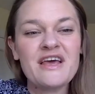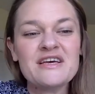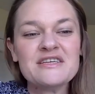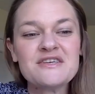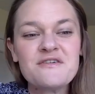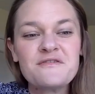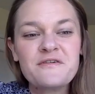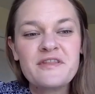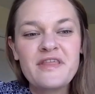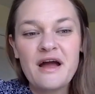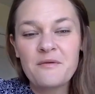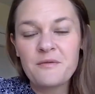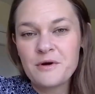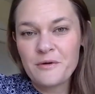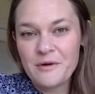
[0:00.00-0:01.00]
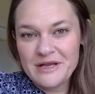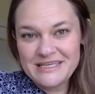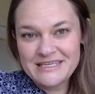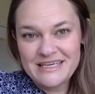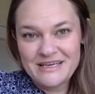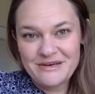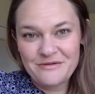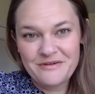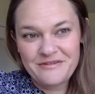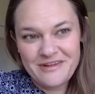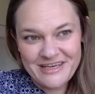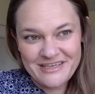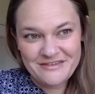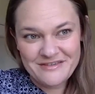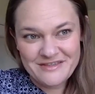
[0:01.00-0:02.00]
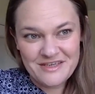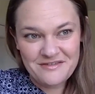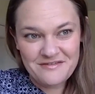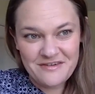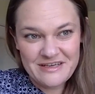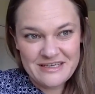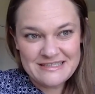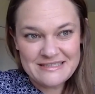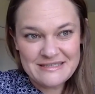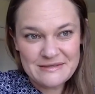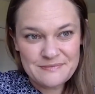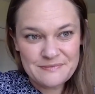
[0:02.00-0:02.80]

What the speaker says: So for that, we're going to need a reflective surface.